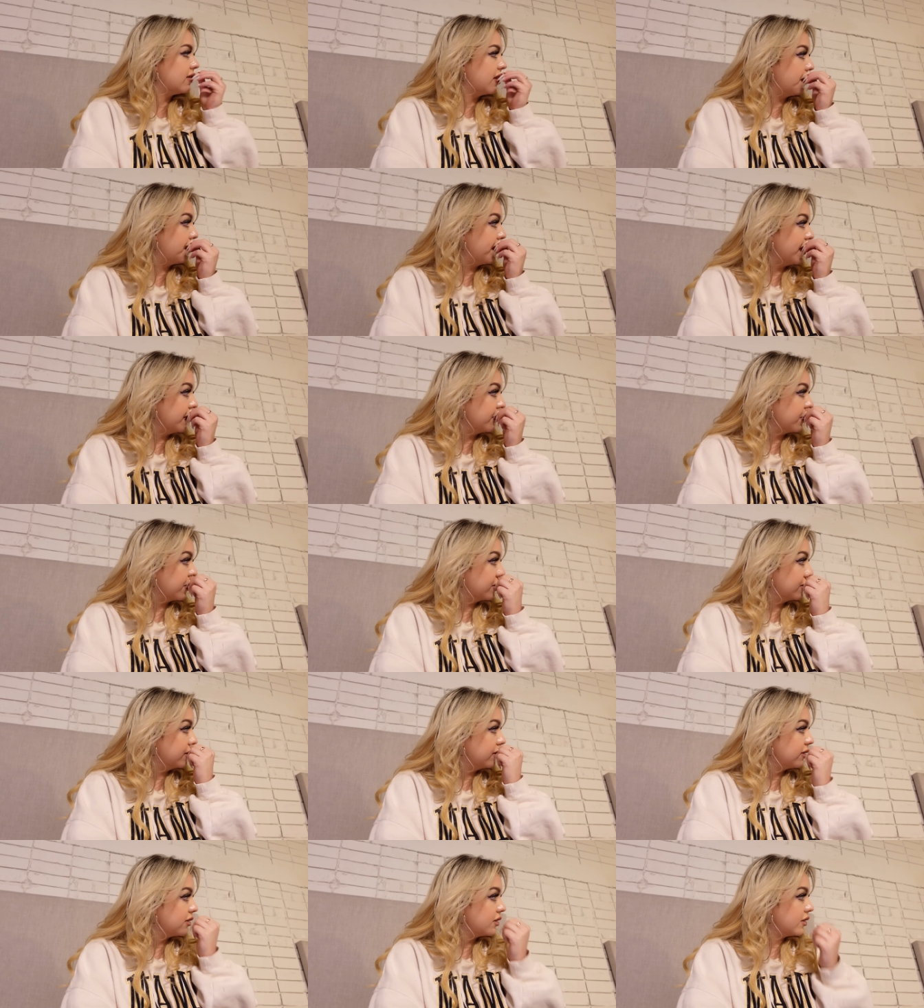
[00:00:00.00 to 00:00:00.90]
tipping
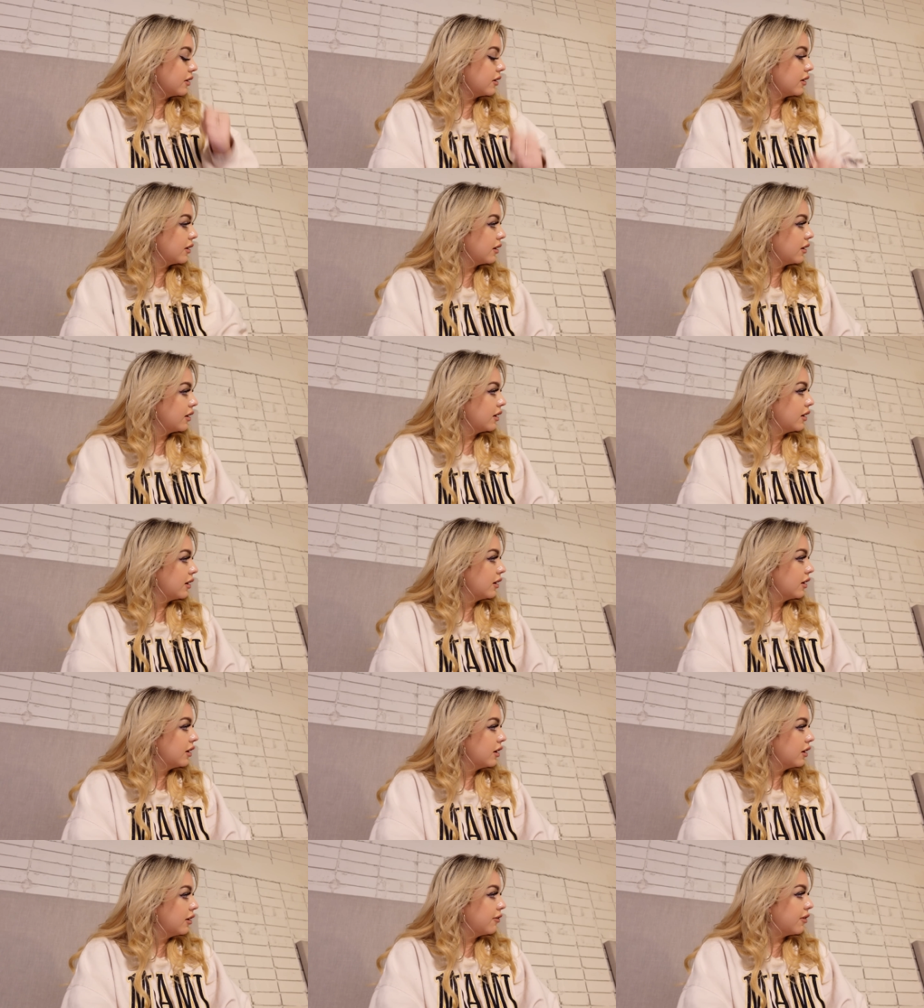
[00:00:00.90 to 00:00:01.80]
dollars. Five
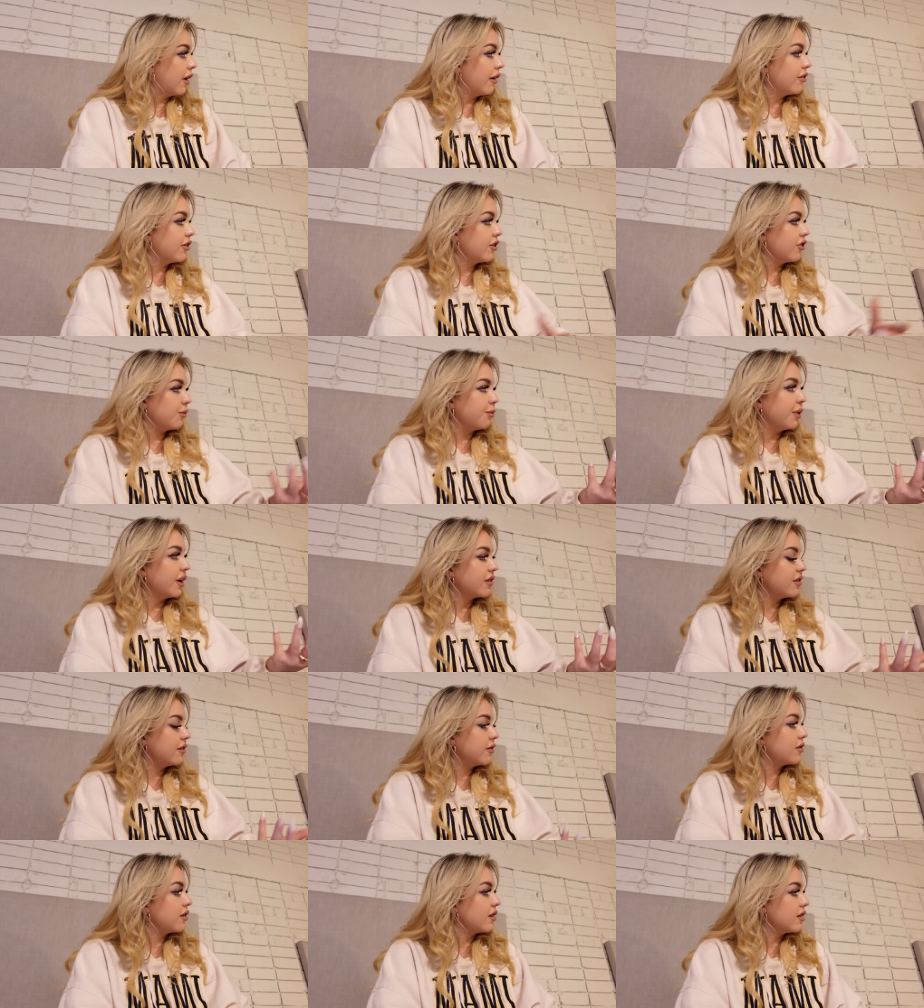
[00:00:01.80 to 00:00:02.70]
hundred bucks. Five hundred
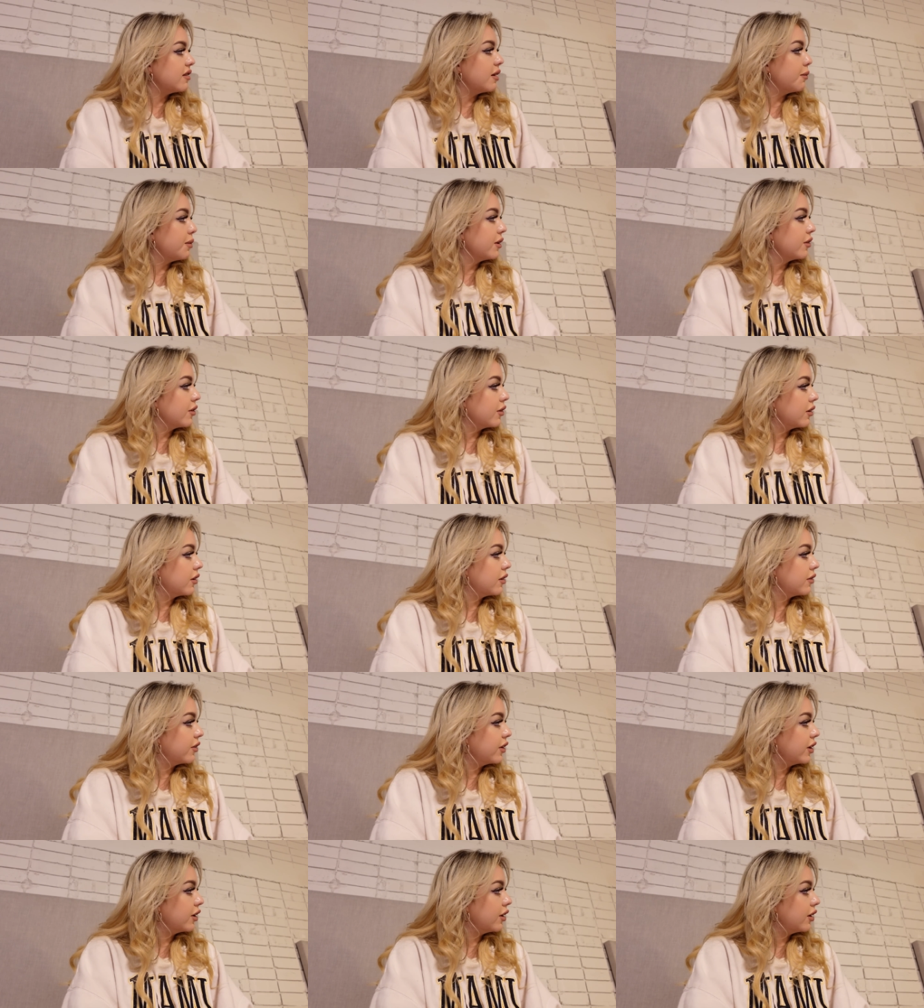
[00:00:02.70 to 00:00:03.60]
bucks is uh, tipping dollars
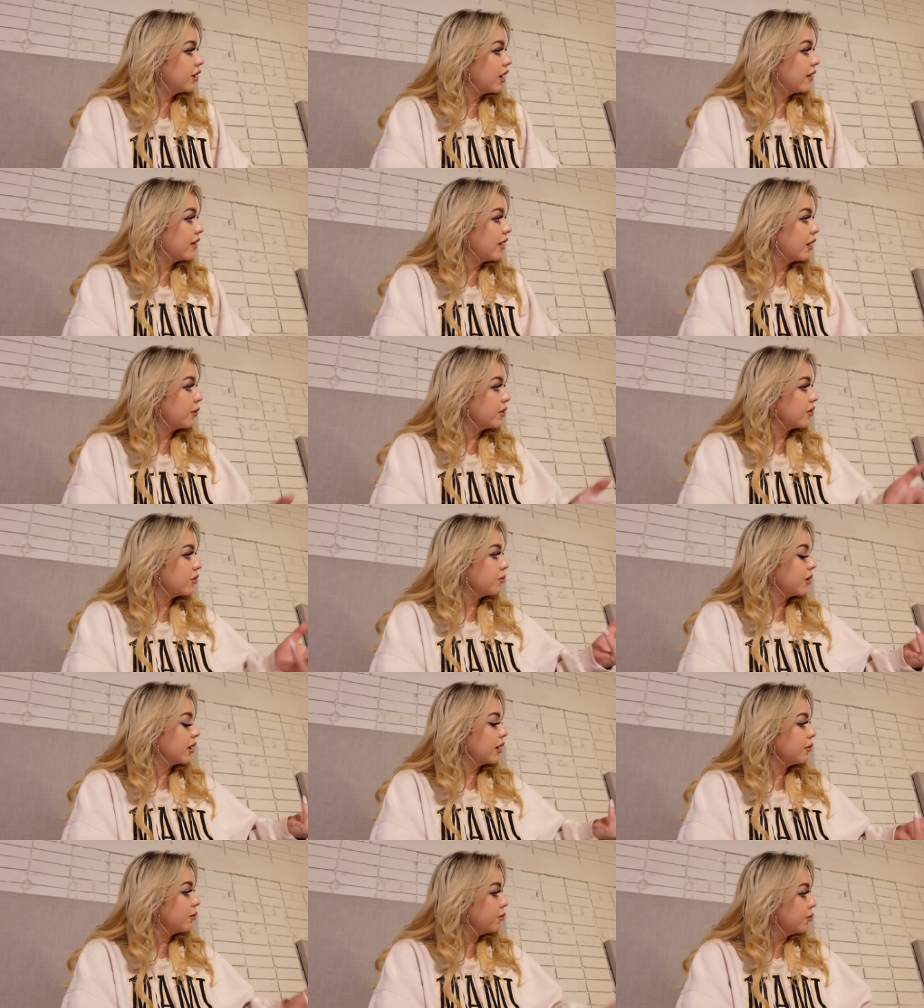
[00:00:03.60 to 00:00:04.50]
for you, and that was
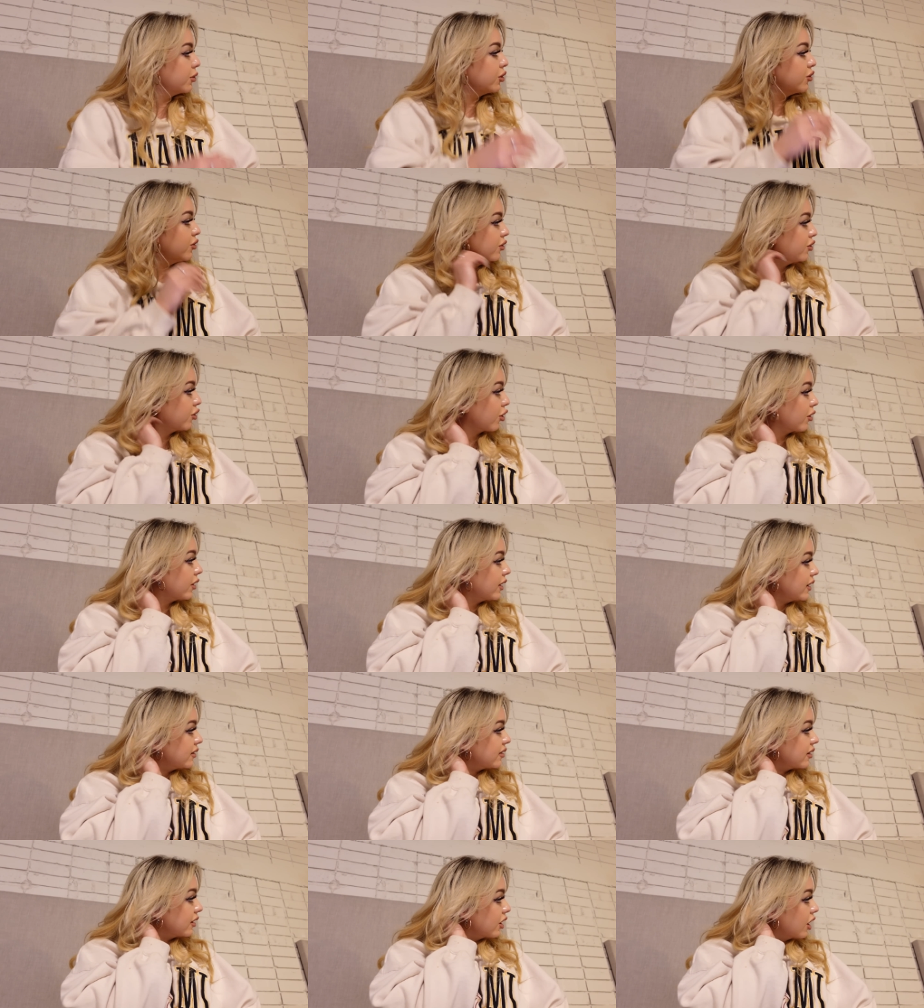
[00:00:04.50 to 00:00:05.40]
my majority
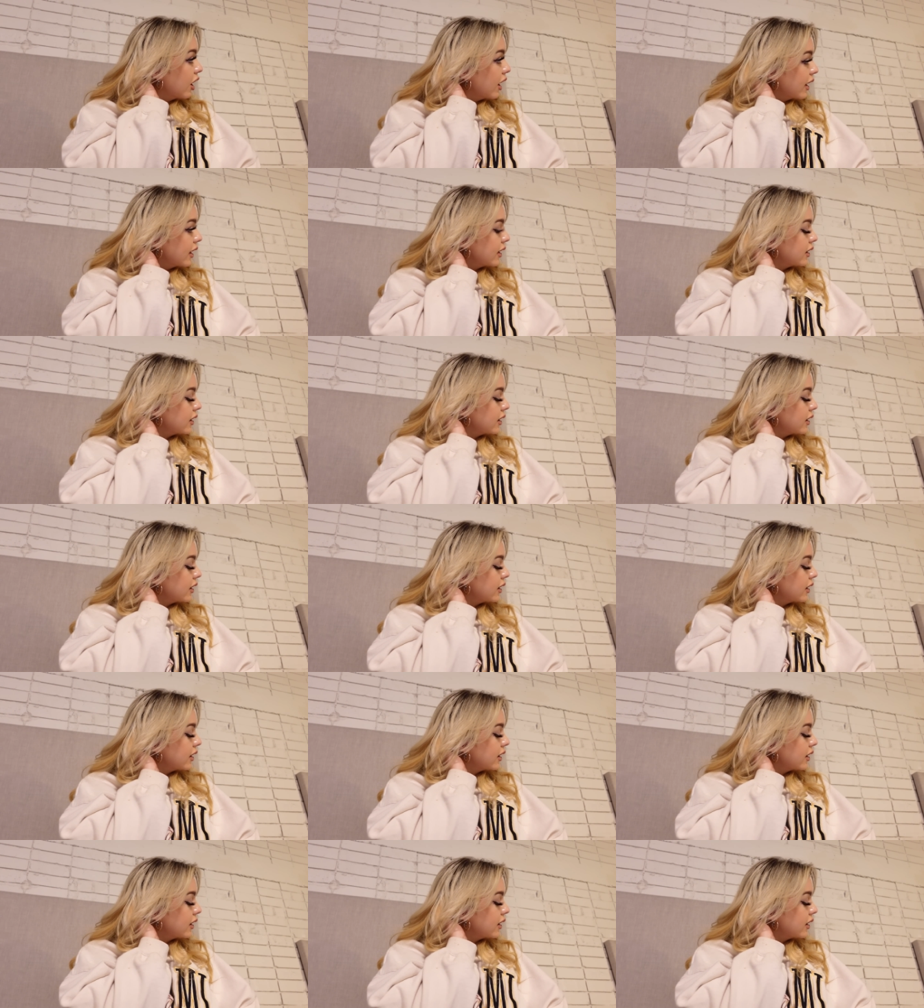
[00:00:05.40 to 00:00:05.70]
so tonight.